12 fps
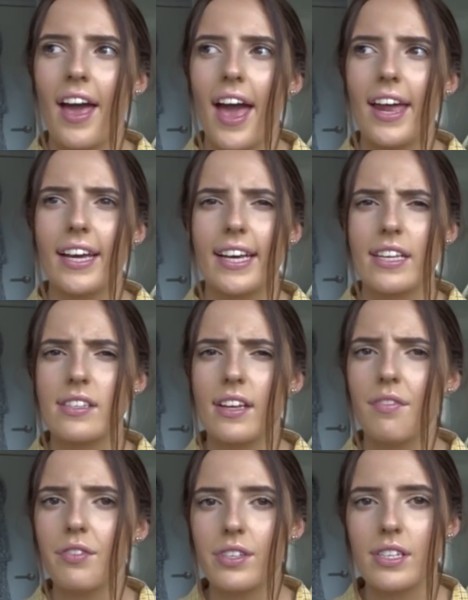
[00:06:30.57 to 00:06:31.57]
And I guess the
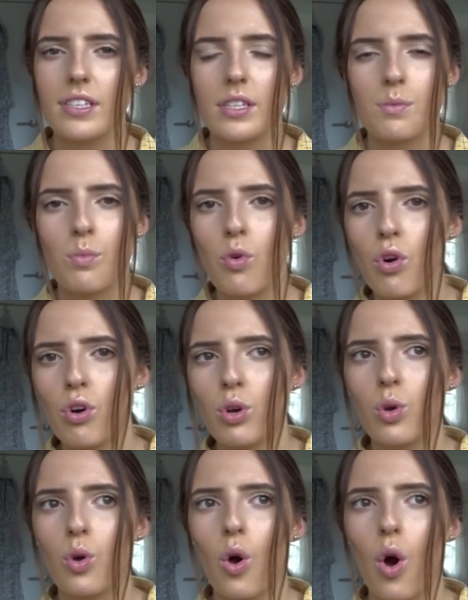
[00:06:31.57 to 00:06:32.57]
emphasis is more
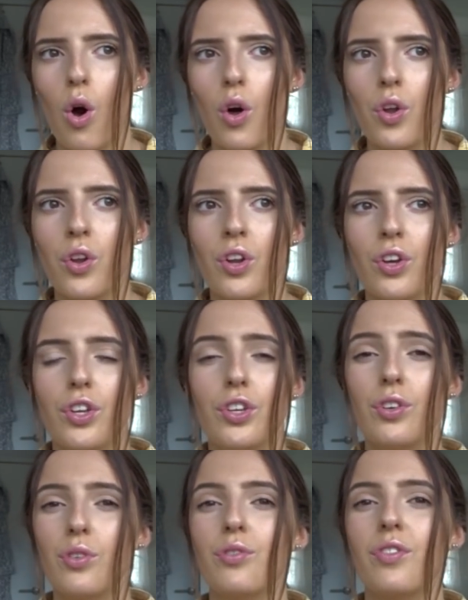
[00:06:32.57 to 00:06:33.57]
on
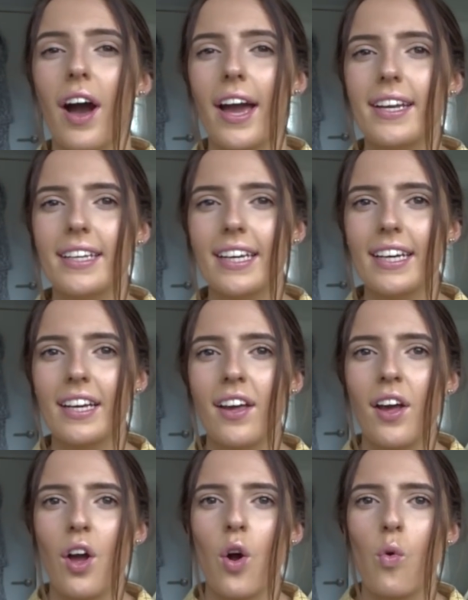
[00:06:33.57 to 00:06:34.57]
you finding
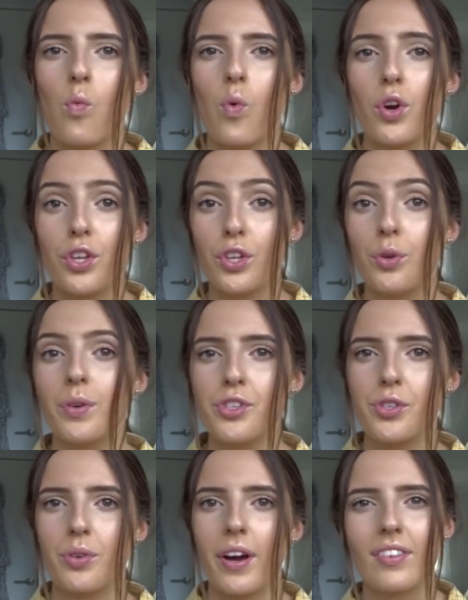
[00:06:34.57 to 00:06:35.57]
what you
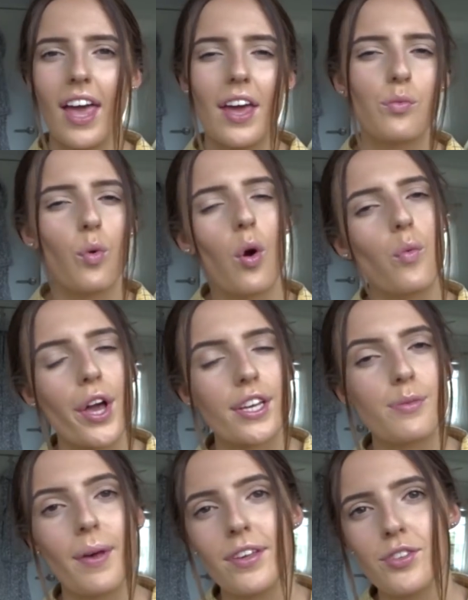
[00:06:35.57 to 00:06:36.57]
enjoy and what
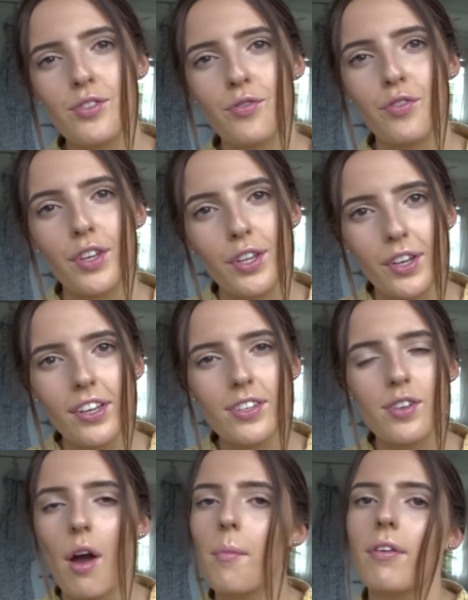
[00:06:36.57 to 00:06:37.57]
works best for you.
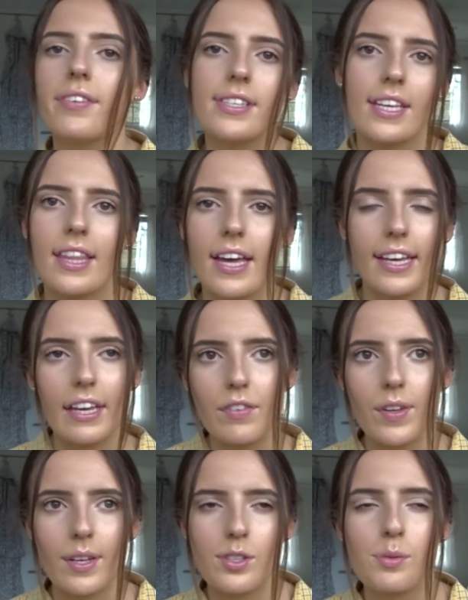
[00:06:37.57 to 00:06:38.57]
So I'm obviously there to give
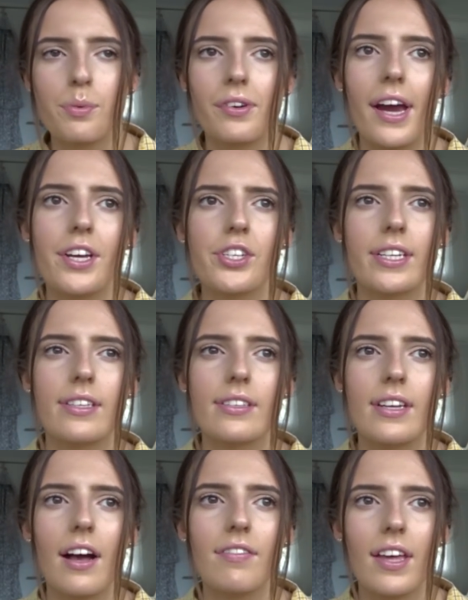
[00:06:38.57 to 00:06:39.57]
you inspiration and
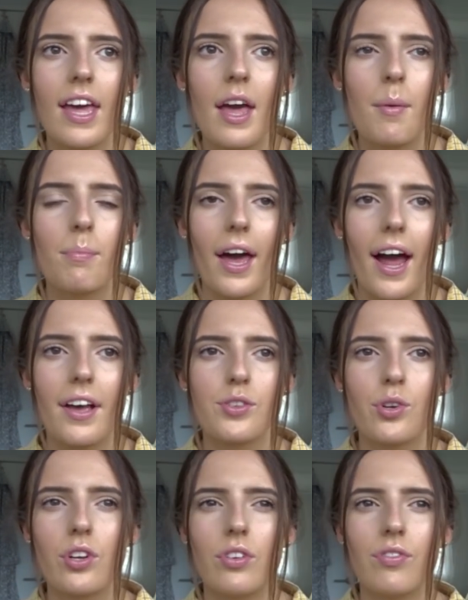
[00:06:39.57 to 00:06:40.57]
stuff, but I
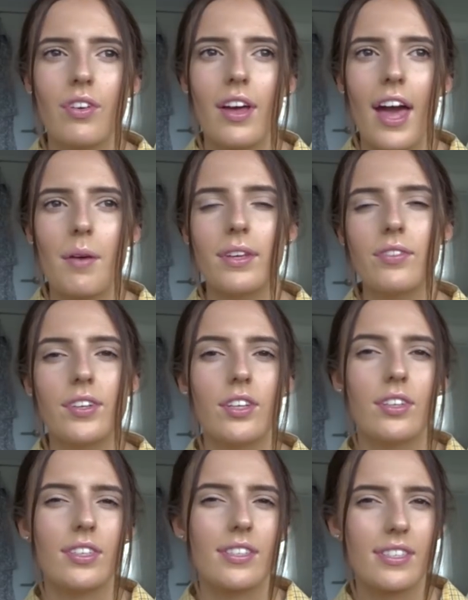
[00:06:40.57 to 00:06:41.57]
sort of am giving
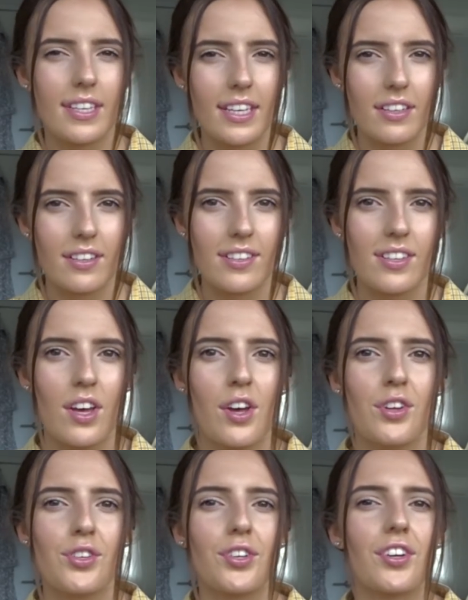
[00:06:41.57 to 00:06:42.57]
you the skills
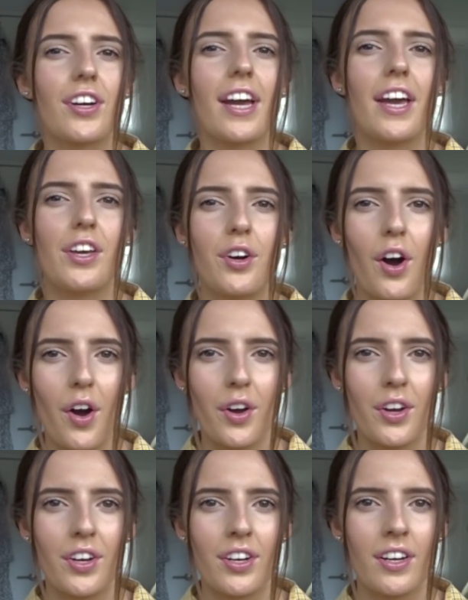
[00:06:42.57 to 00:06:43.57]
to create your
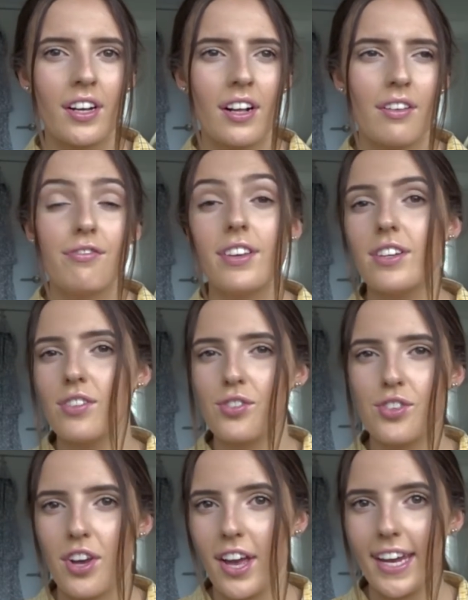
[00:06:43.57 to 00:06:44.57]
own fitness
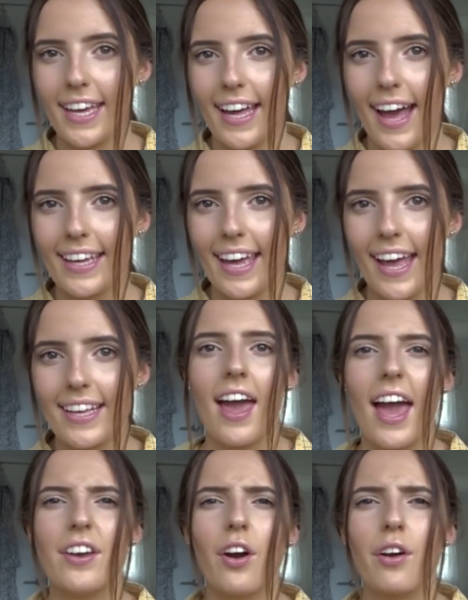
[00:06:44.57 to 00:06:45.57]
journey, I guess.
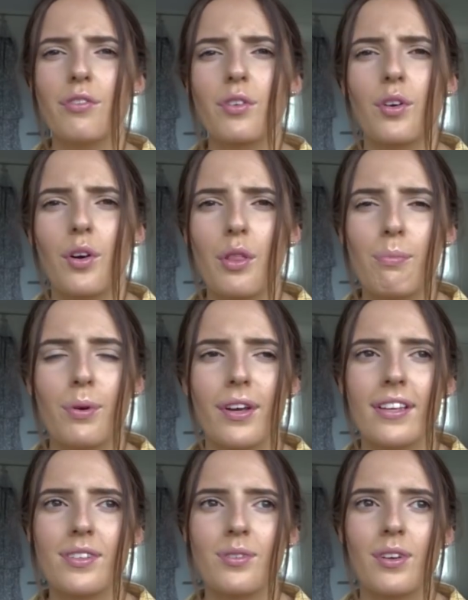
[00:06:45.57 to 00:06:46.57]
And overall, the book
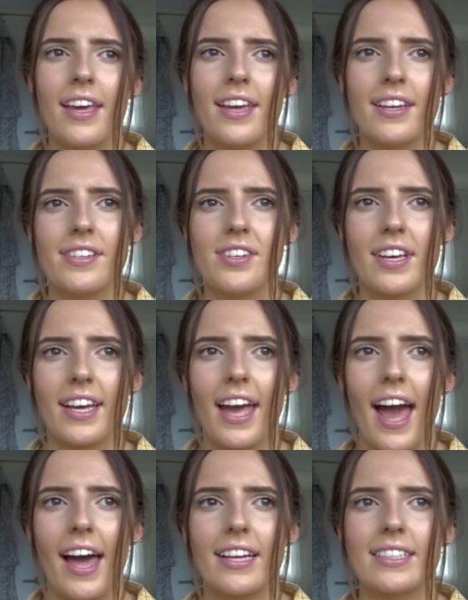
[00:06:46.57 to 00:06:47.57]
is sort of hinting
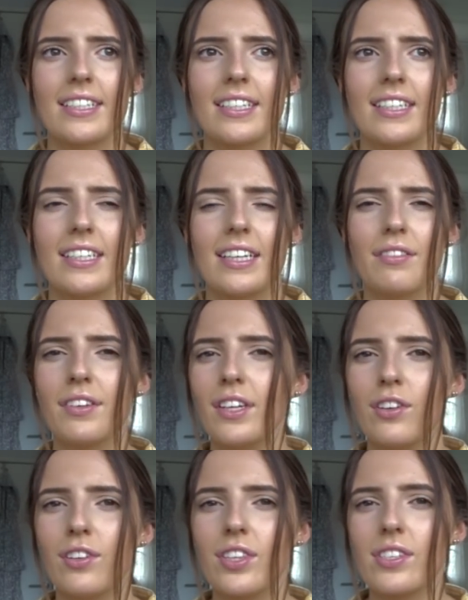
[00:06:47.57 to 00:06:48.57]
at giving
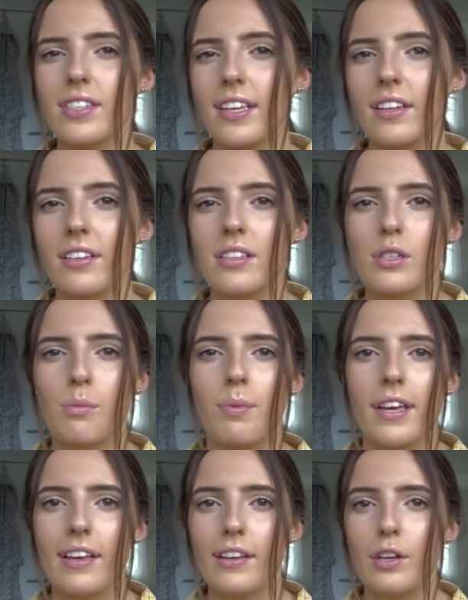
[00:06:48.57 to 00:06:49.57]
you the skills to
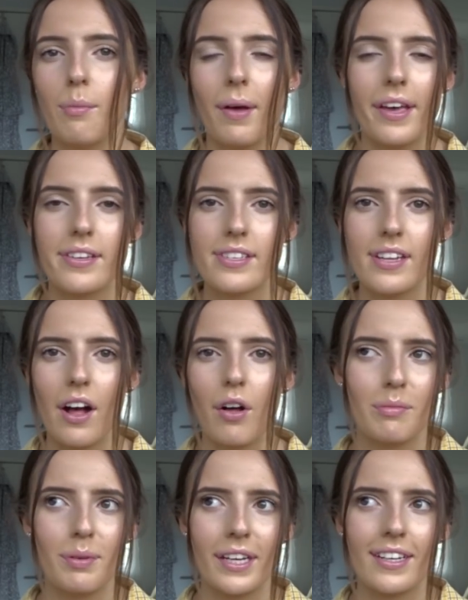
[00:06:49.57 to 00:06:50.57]
be your best
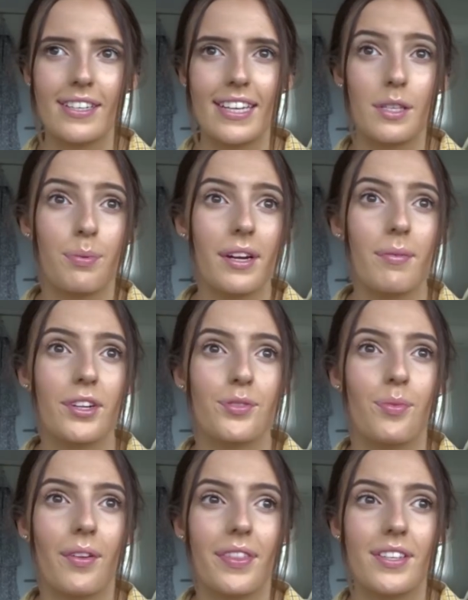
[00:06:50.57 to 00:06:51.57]
self, because that's pretty
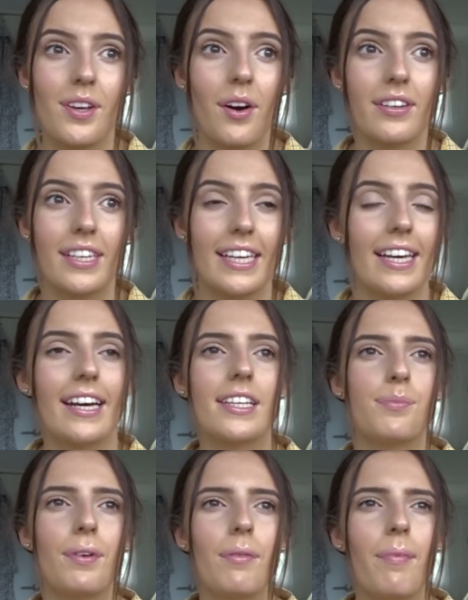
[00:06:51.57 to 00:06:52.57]
much what this whole year has
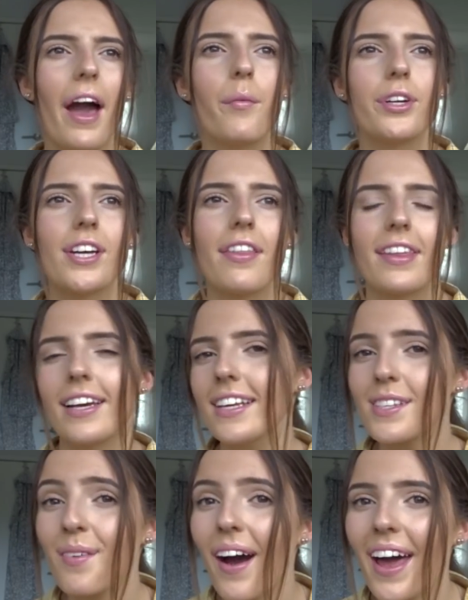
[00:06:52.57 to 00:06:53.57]
been about, which I think
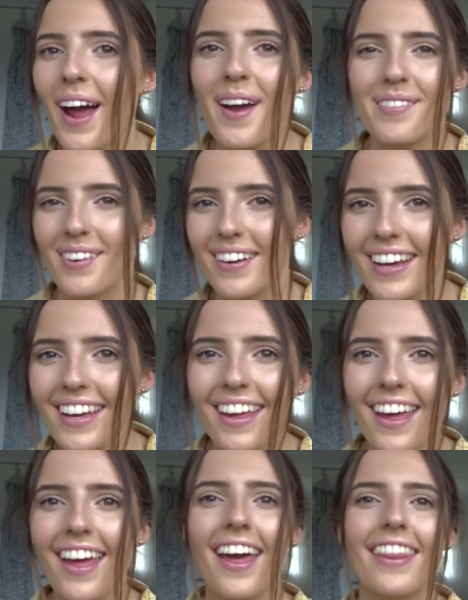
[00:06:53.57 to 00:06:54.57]
is quite ironic
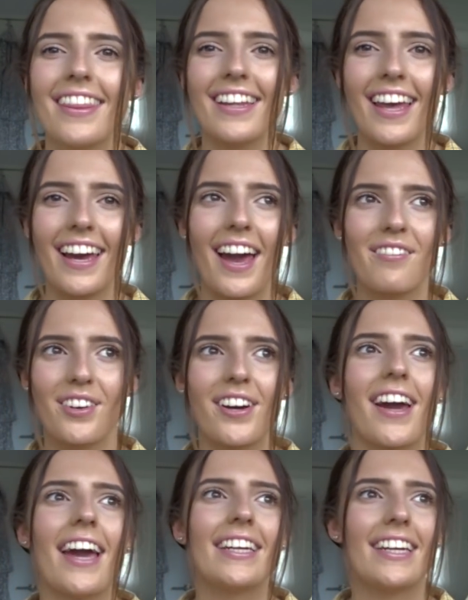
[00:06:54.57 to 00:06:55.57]
that like I've
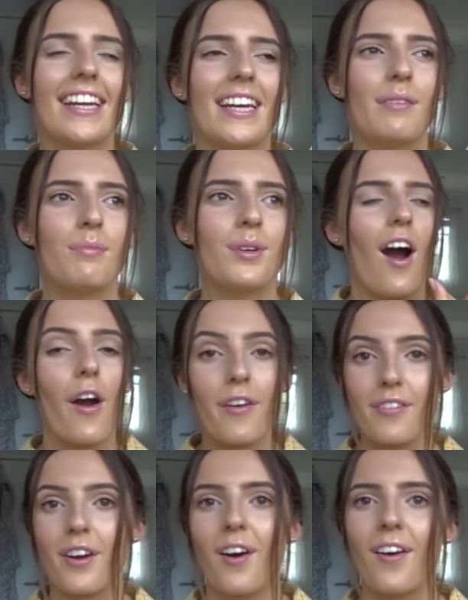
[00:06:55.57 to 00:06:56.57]
created an ebook
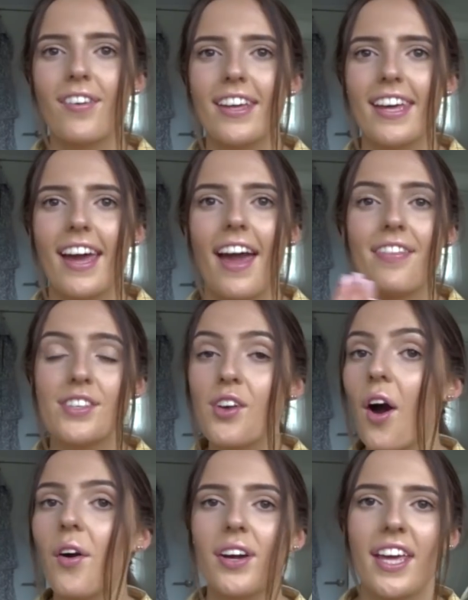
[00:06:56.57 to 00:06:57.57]
over a whole year and this
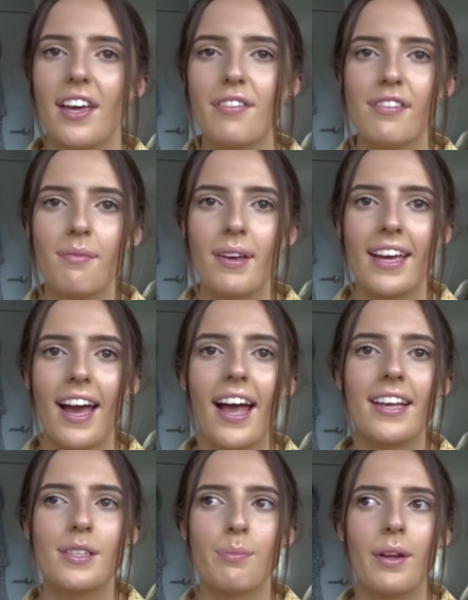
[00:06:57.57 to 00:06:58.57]
whole year for me
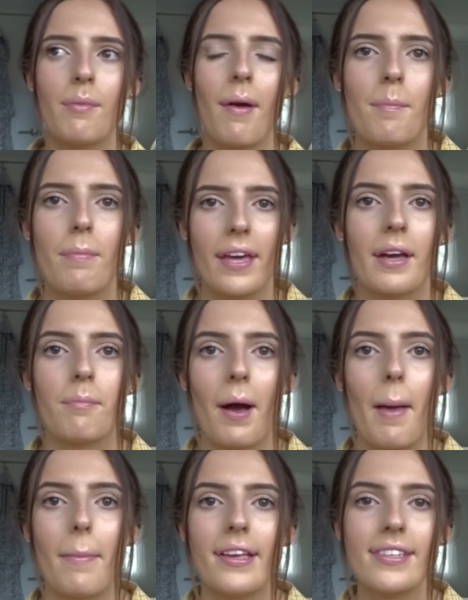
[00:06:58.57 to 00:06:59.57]
has been about being
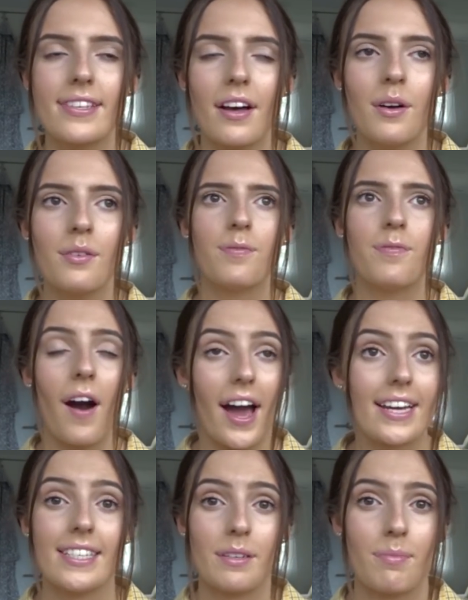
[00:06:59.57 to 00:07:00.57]
my best self,
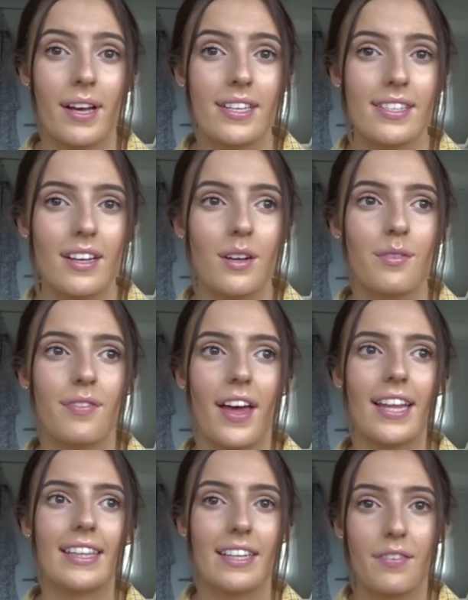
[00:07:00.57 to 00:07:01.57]
finding myself
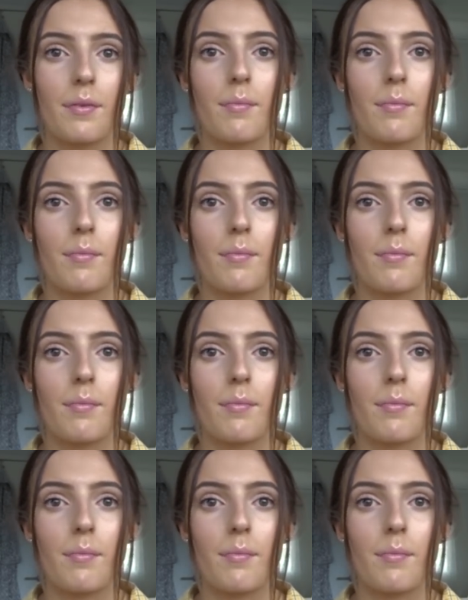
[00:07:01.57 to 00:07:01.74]
and living